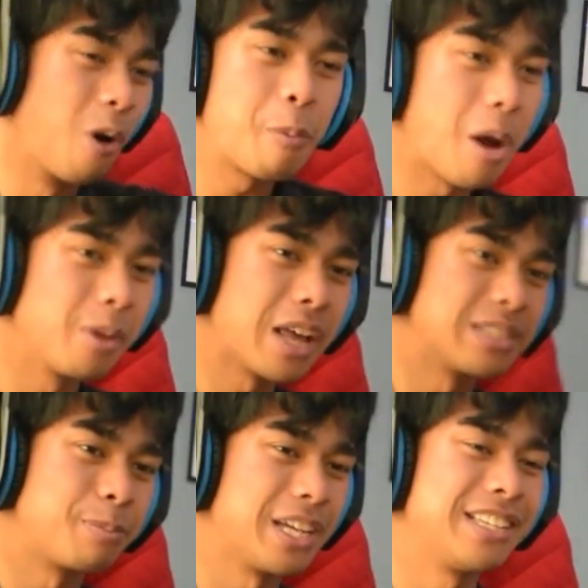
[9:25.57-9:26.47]
probably
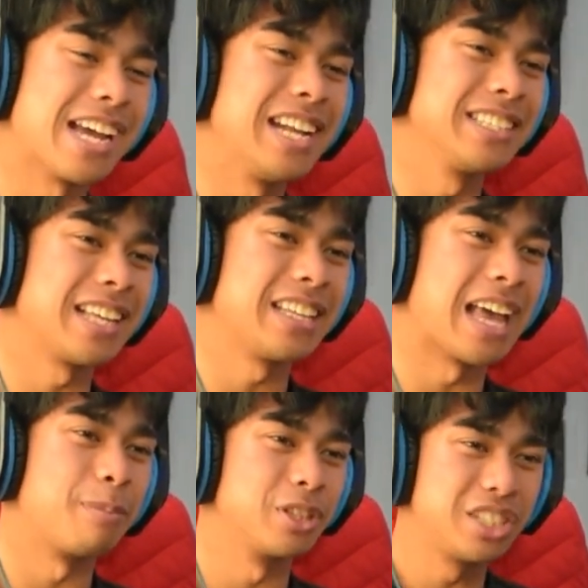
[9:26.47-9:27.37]
hasn't played tennis like
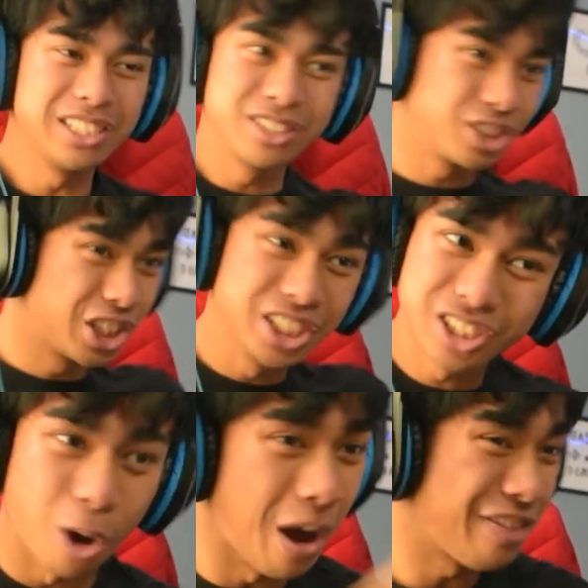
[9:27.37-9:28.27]
that, but she's
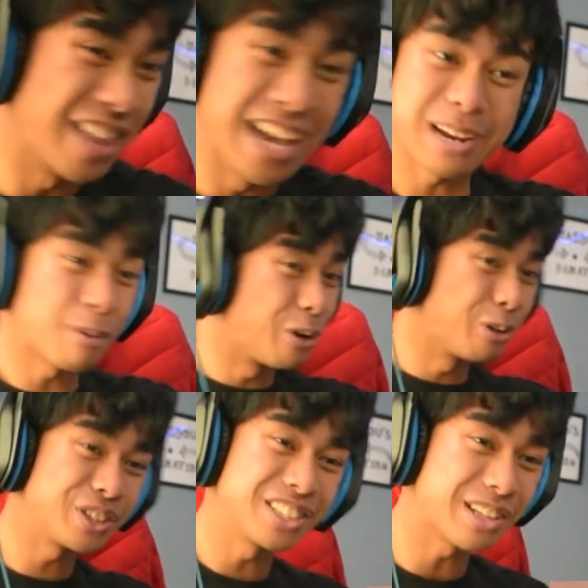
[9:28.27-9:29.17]
so athletic,
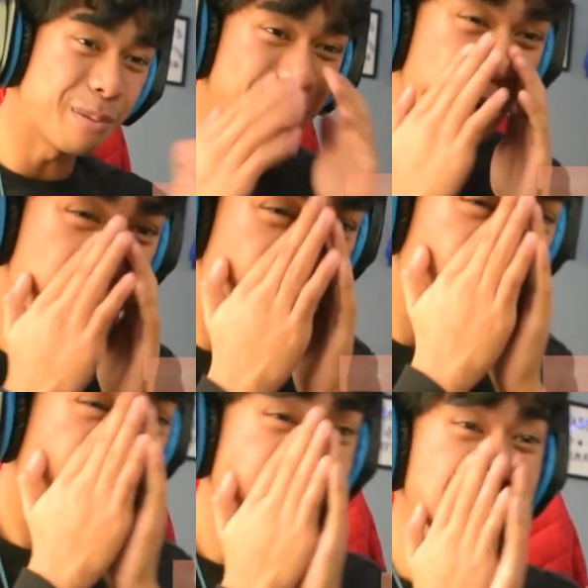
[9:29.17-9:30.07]
bro. She's gonna be going
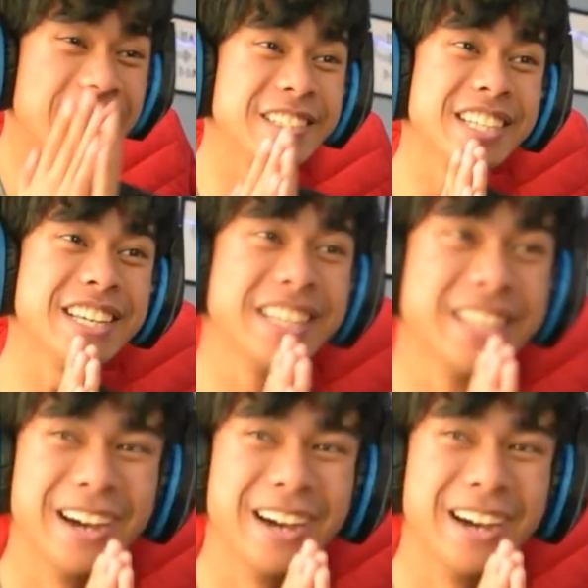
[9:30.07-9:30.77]
crazy.